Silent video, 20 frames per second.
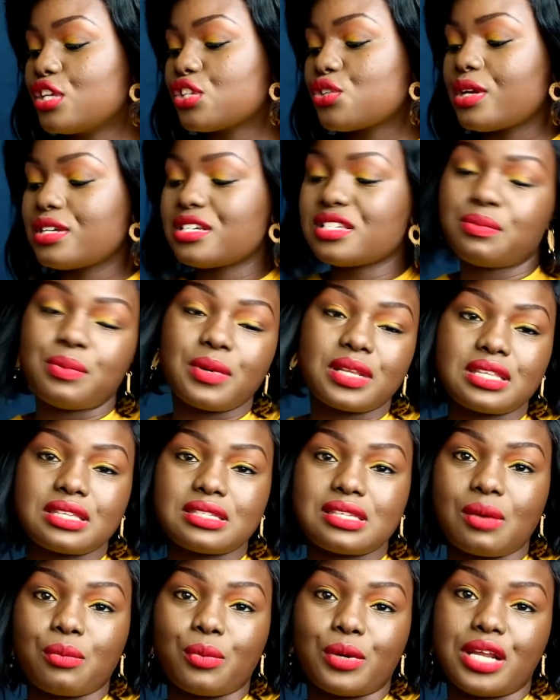so i just picked
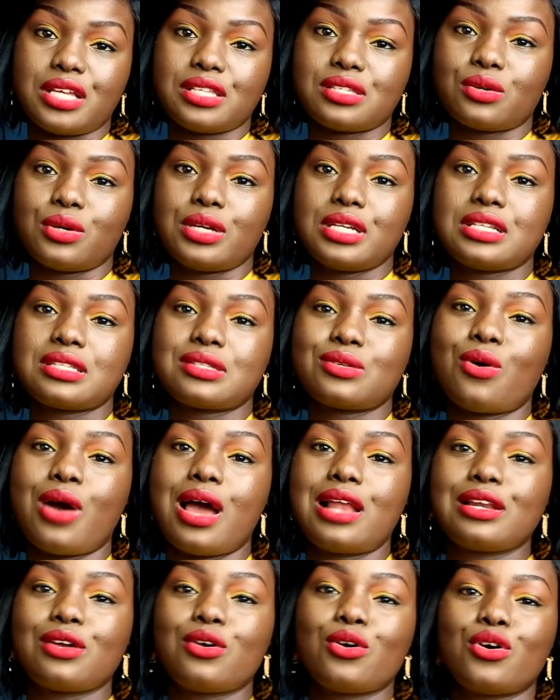this up when i saw it so
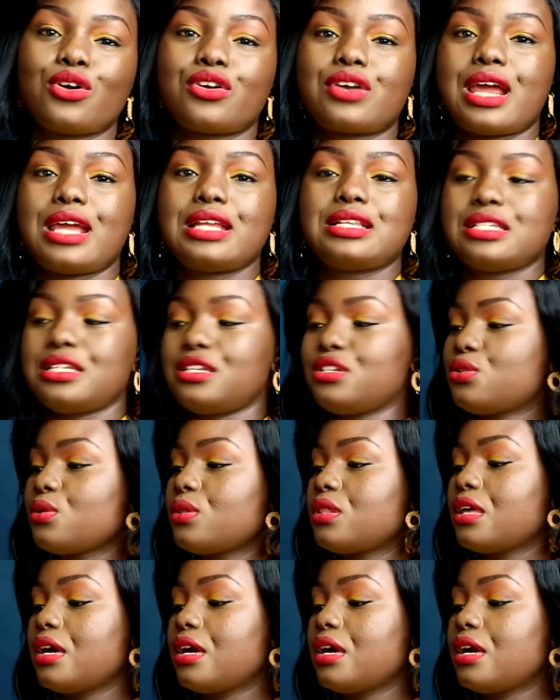i'll go right into